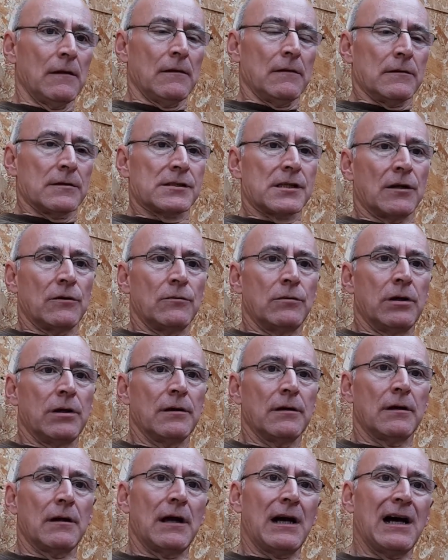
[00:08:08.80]
So
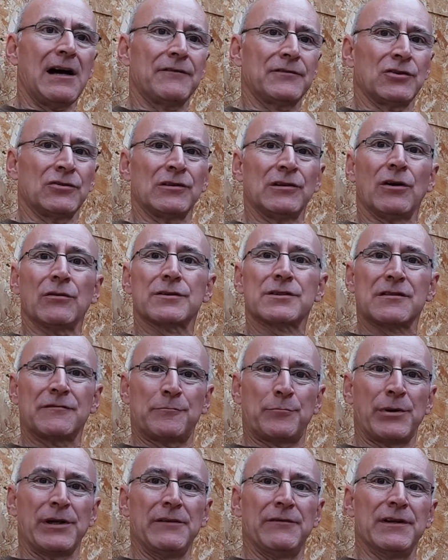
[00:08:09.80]
I have done lots of
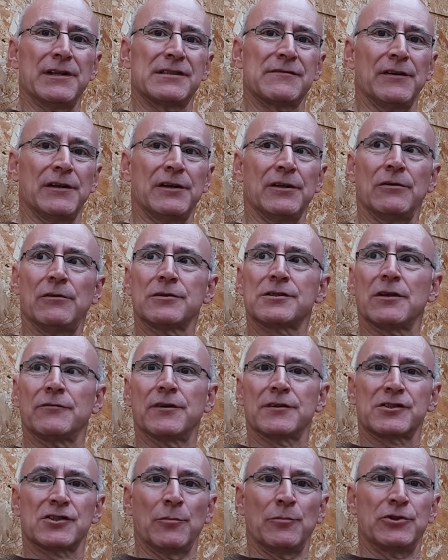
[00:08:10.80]
previous videos on the
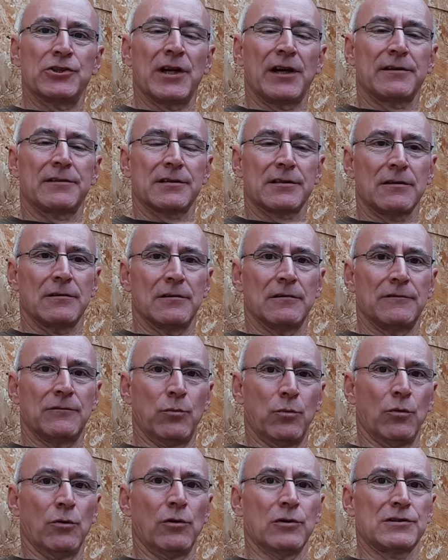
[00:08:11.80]
subject of
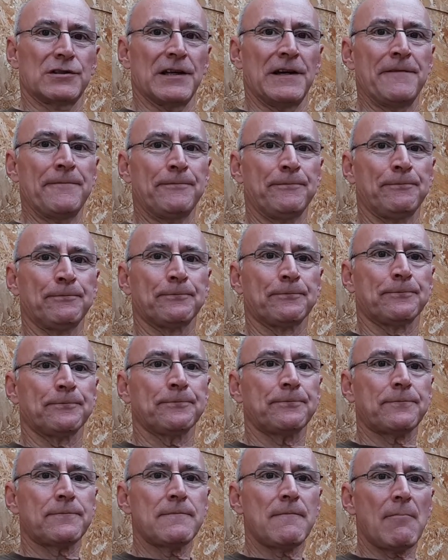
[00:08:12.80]
water,
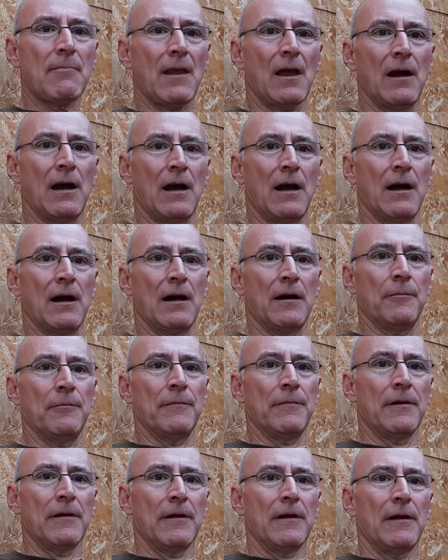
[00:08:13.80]
and
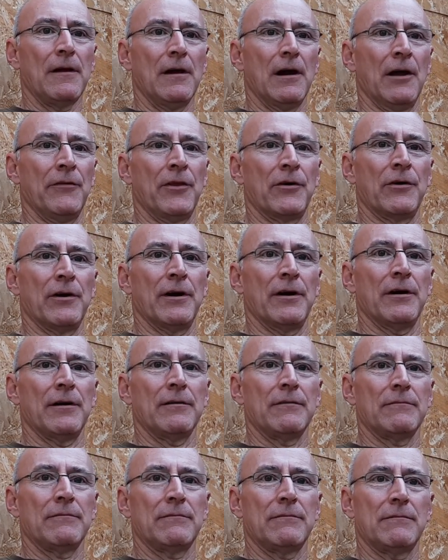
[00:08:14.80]
there
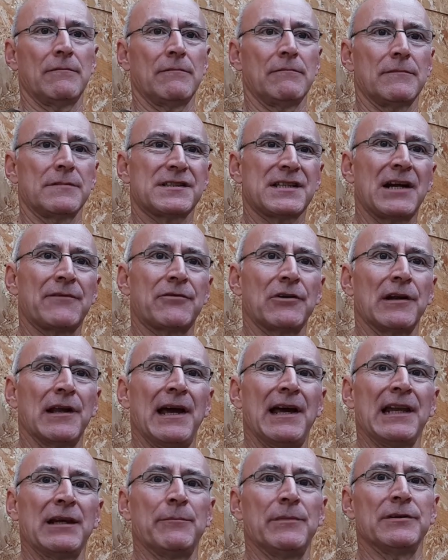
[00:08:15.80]
are several
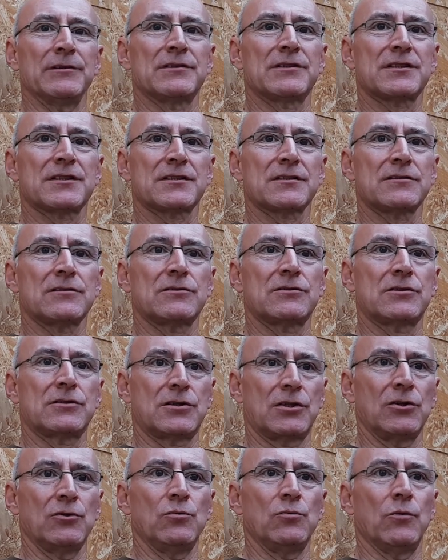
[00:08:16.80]
elements
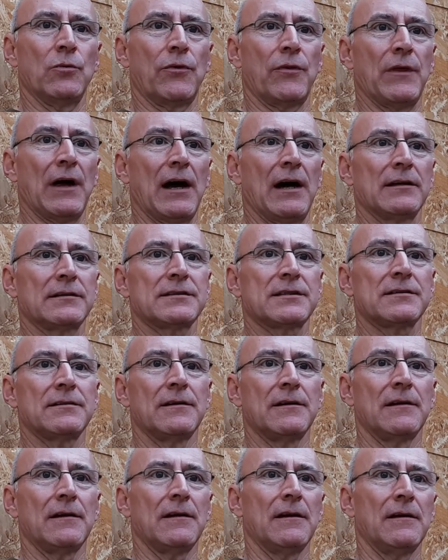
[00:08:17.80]
to that,
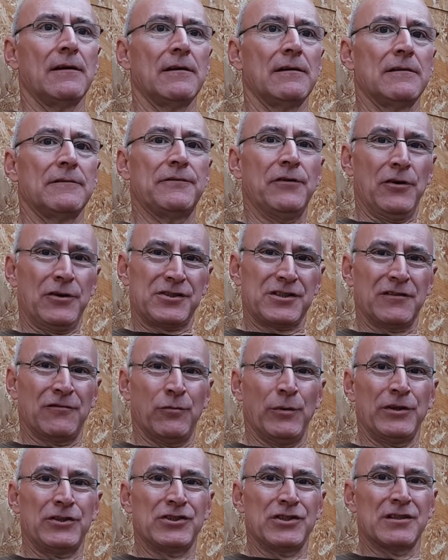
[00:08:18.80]
first of
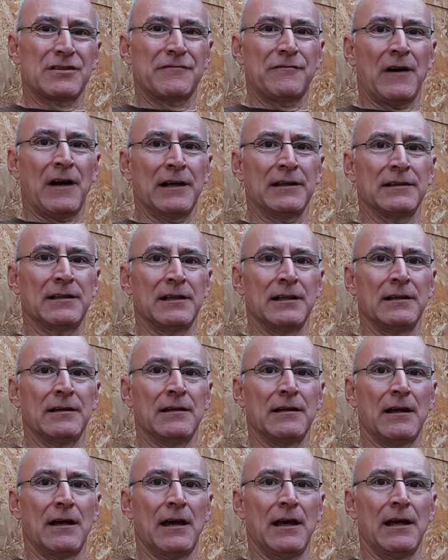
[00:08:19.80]
which is
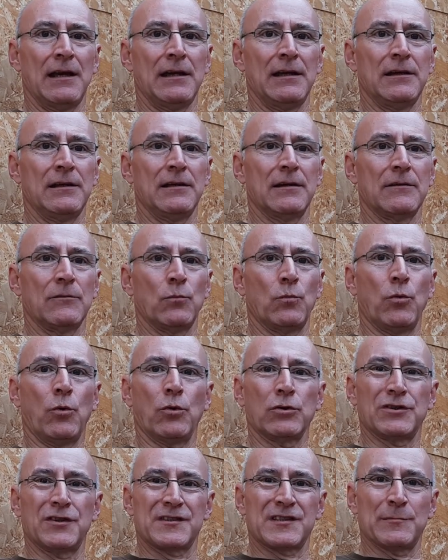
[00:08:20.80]
finding a
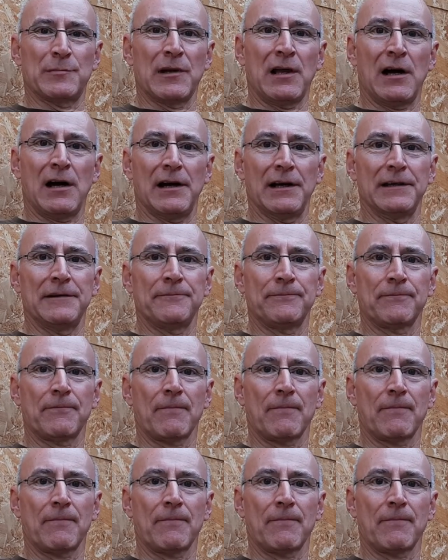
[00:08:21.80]
water supply